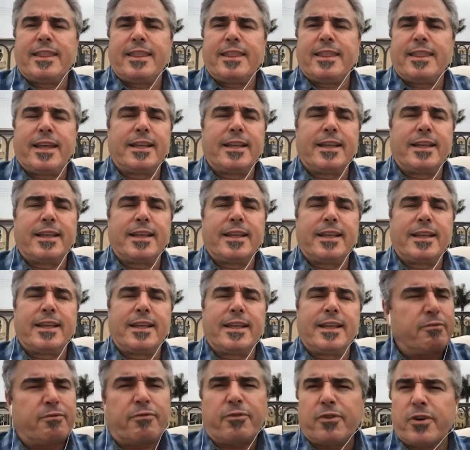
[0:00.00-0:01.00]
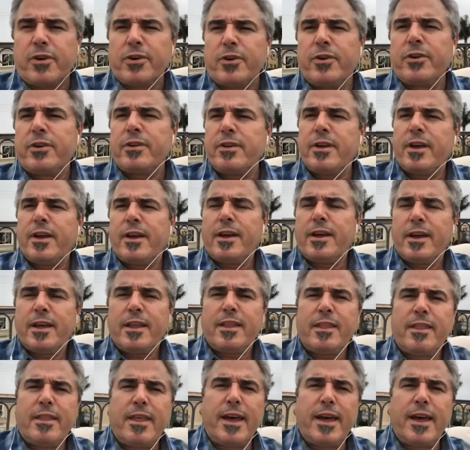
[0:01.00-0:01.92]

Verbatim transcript: There has only been one fruit